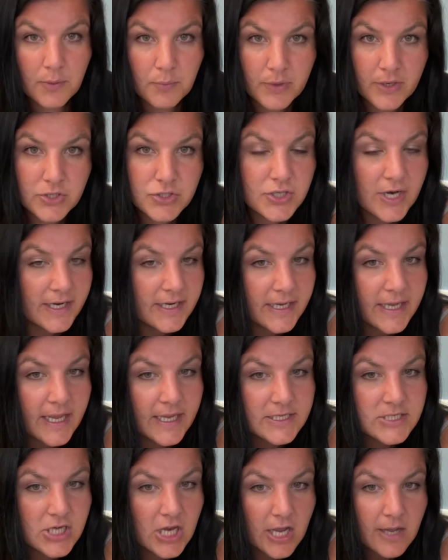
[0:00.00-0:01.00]
We were trying to
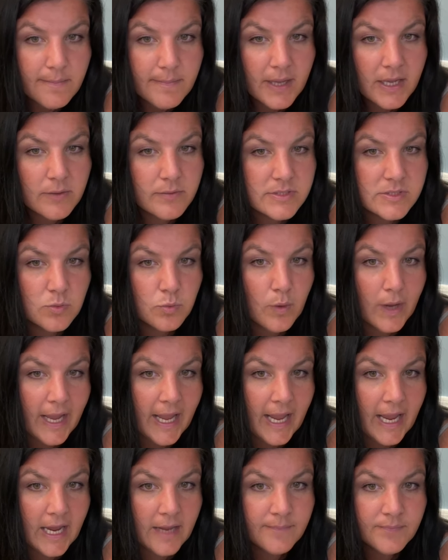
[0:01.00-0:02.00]
catch up. I was
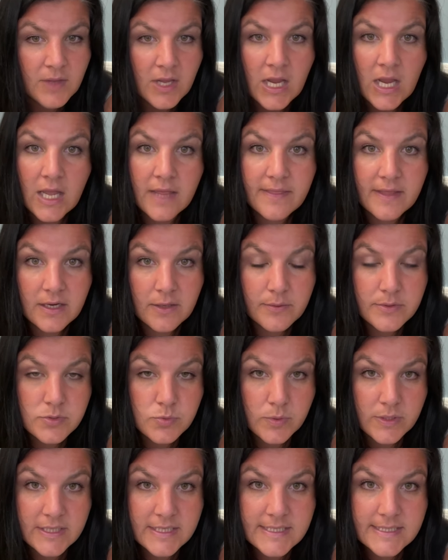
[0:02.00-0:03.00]
away and then I
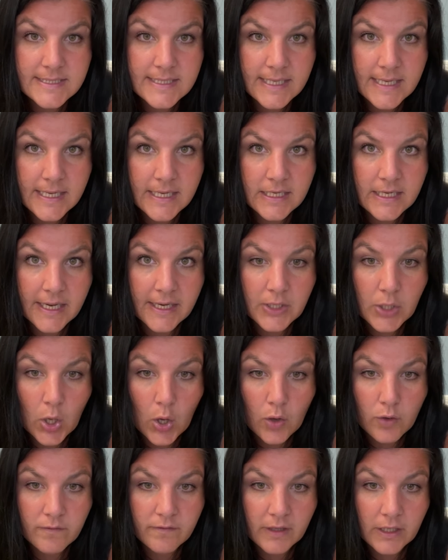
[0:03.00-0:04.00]
was really sick and I had
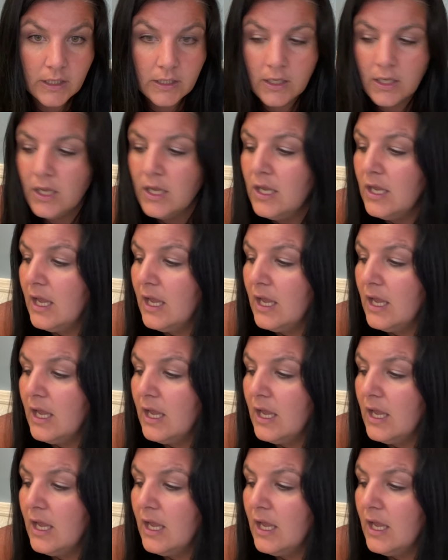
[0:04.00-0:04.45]
COVID.